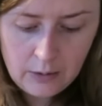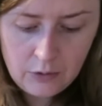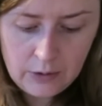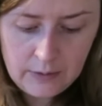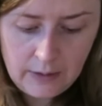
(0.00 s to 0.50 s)

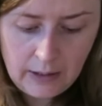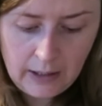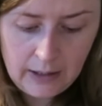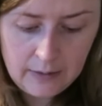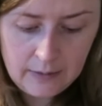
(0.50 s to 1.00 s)
just in
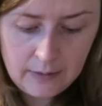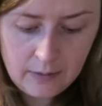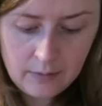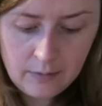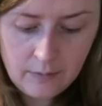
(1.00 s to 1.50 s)
case
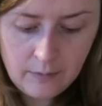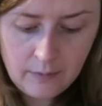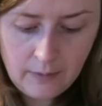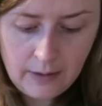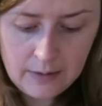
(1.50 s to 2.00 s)

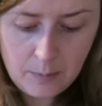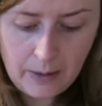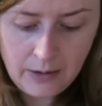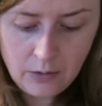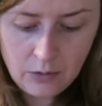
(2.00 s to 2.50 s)
there's a
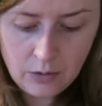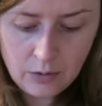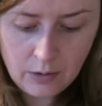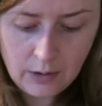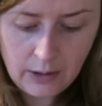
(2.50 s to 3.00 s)
bench
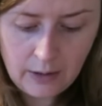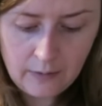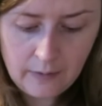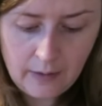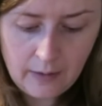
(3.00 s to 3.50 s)
and I
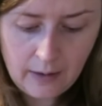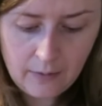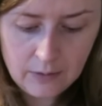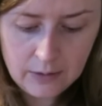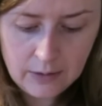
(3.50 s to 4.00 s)
can sit
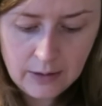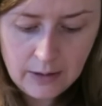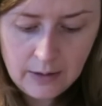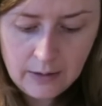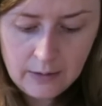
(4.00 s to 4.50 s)
there and
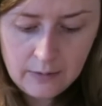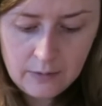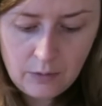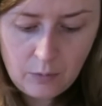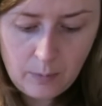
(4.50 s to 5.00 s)

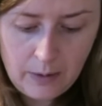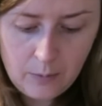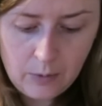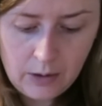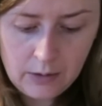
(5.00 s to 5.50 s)
do a bit
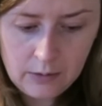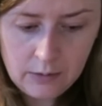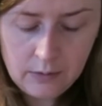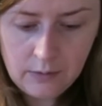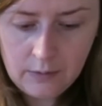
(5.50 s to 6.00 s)
while
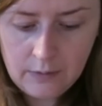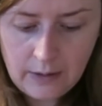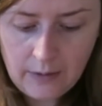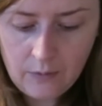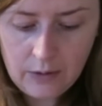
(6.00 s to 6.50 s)

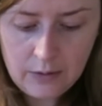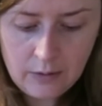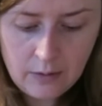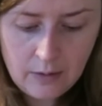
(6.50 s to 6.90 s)
David